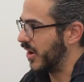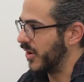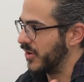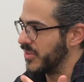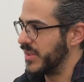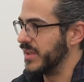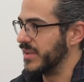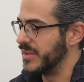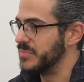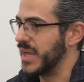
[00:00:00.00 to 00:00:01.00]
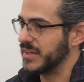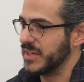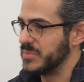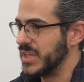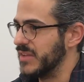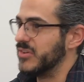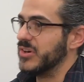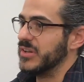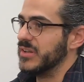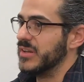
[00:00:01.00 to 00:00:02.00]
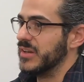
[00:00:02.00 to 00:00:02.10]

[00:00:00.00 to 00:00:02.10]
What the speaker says: Are they impacting behavior in